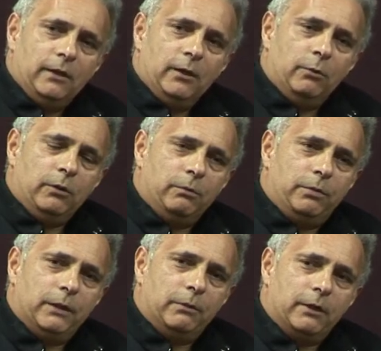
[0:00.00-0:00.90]
you wouldn't
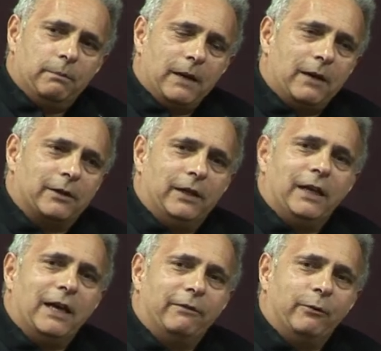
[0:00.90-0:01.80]
put him on a
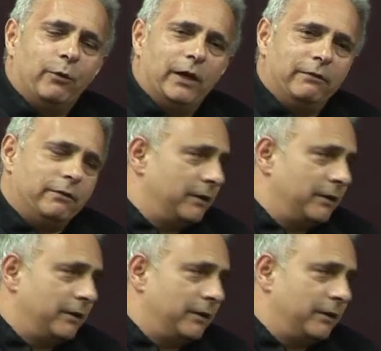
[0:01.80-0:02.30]
balcony having waved...